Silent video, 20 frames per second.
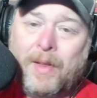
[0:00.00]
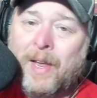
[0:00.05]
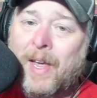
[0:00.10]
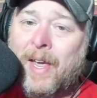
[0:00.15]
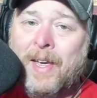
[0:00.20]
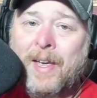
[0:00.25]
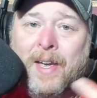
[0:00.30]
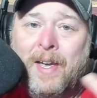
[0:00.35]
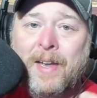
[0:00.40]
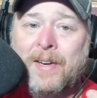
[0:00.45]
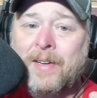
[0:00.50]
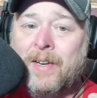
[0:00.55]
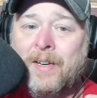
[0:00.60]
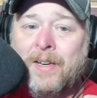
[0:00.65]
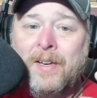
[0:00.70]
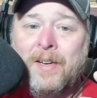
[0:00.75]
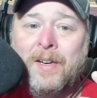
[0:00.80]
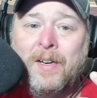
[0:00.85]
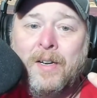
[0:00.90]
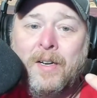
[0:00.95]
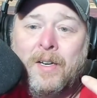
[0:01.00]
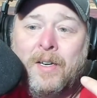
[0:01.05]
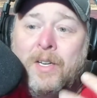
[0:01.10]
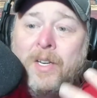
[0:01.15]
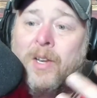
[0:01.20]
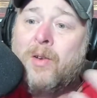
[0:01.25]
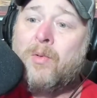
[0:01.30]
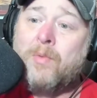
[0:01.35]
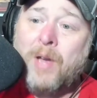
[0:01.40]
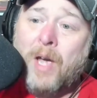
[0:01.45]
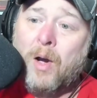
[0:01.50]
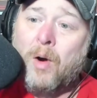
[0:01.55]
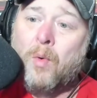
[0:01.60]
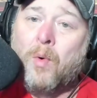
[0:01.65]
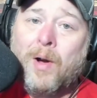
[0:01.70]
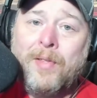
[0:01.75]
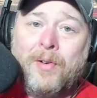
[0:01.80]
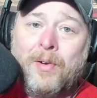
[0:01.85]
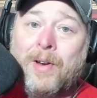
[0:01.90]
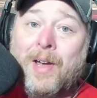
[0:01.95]
and you know
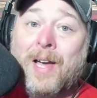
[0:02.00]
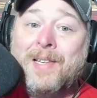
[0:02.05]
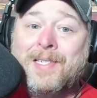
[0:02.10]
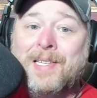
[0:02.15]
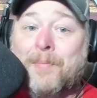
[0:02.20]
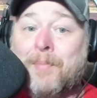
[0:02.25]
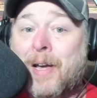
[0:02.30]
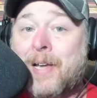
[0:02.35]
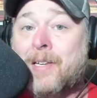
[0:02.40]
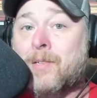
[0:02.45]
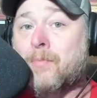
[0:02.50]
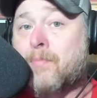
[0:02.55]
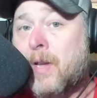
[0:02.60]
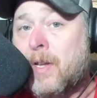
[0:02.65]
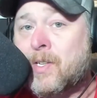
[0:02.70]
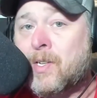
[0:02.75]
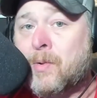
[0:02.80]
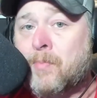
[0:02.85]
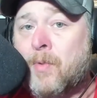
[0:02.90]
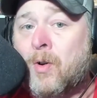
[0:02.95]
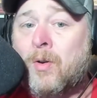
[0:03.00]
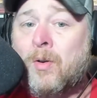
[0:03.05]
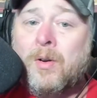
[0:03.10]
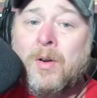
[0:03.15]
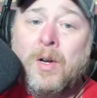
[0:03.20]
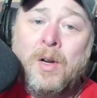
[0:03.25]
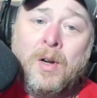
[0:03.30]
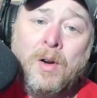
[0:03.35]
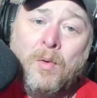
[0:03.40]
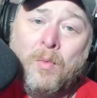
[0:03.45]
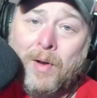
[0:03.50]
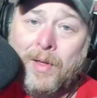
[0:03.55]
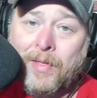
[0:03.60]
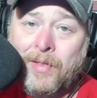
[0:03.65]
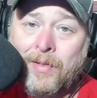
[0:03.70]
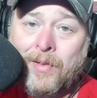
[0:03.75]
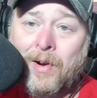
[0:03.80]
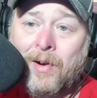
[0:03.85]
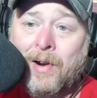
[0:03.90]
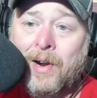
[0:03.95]
whether or not somebody's miserable,
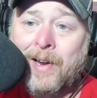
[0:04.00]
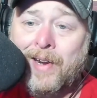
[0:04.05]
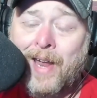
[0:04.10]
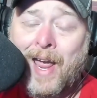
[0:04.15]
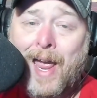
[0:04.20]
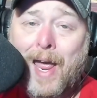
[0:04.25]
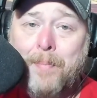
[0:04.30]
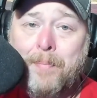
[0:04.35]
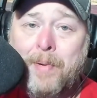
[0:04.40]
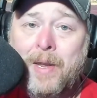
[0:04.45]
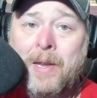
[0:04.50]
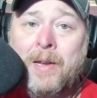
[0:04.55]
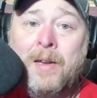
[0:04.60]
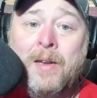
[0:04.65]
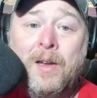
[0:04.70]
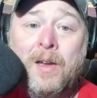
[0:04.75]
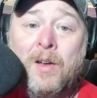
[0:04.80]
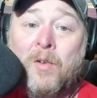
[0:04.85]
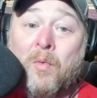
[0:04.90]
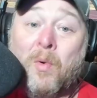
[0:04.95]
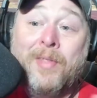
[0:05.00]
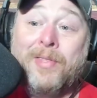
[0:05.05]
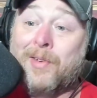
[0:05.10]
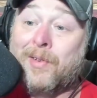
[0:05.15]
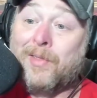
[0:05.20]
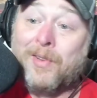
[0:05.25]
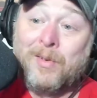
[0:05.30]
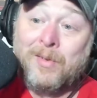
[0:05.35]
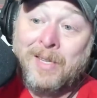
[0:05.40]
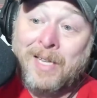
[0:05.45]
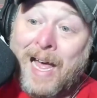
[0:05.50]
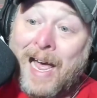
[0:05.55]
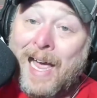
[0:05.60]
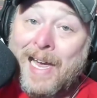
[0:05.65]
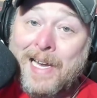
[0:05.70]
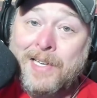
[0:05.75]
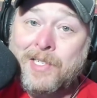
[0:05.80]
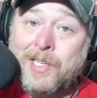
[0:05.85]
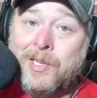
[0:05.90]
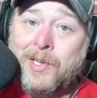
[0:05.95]
whether they're unhappy, whether they're
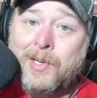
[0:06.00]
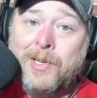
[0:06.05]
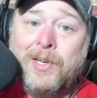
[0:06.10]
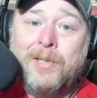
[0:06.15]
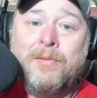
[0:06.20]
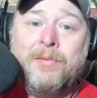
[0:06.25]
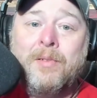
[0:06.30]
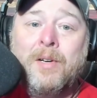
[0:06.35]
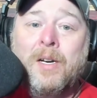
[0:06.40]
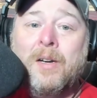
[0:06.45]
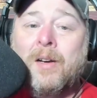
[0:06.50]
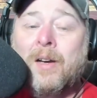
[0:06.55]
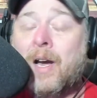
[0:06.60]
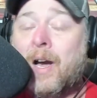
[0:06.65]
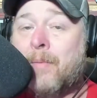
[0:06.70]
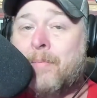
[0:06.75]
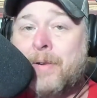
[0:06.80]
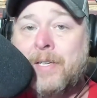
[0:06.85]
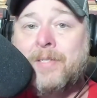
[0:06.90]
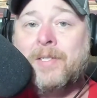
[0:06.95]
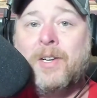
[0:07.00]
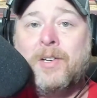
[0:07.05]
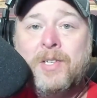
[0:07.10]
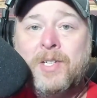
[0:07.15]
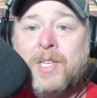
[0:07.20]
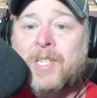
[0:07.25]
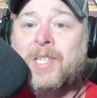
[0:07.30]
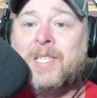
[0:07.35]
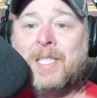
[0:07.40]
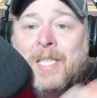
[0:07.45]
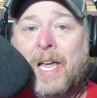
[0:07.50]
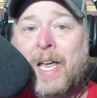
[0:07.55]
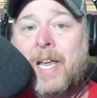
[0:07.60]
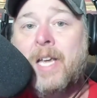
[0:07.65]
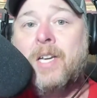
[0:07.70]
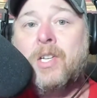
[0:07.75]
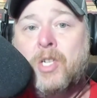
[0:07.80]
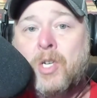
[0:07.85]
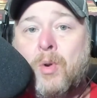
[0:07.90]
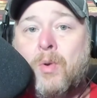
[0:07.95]
lying to you. I mean, they're just
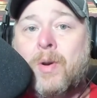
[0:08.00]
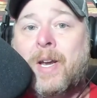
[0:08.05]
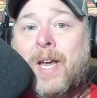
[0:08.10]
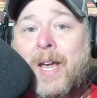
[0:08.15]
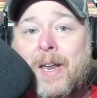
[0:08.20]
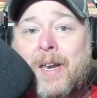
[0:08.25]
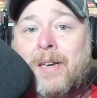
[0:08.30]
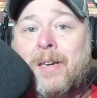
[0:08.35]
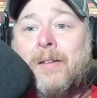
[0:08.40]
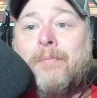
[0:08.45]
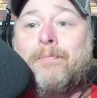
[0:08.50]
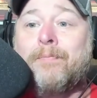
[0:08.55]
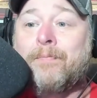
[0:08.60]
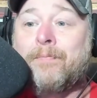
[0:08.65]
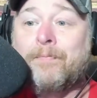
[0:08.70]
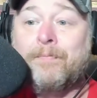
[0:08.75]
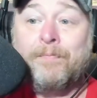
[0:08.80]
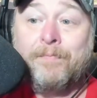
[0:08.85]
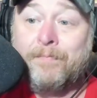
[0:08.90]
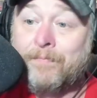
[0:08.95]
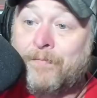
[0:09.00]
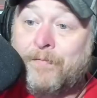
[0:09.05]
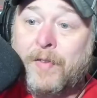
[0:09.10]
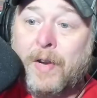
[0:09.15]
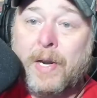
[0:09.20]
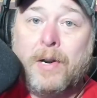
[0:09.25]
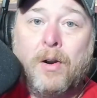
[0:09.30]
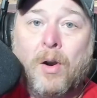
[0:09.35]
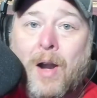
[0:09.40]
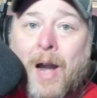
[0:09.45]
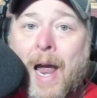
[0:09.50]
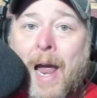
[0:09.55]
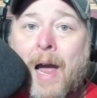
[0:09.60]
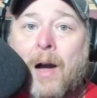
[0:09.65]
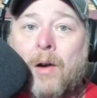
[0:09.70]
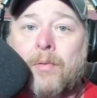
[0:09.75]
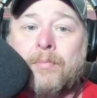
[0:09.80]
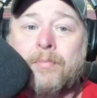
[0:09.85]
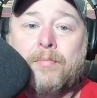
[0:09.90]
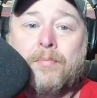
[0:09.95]
things you can figure
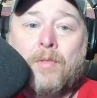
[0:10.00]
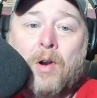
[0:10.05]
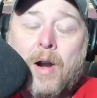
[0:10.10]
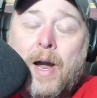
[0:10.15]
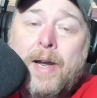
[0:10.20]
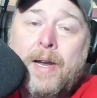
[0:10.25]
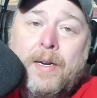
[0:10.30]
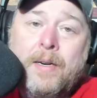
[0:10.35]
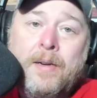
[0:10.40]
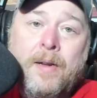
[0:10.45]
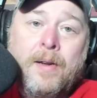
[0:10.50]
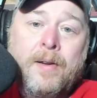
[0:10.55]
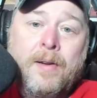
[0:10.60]
out, right?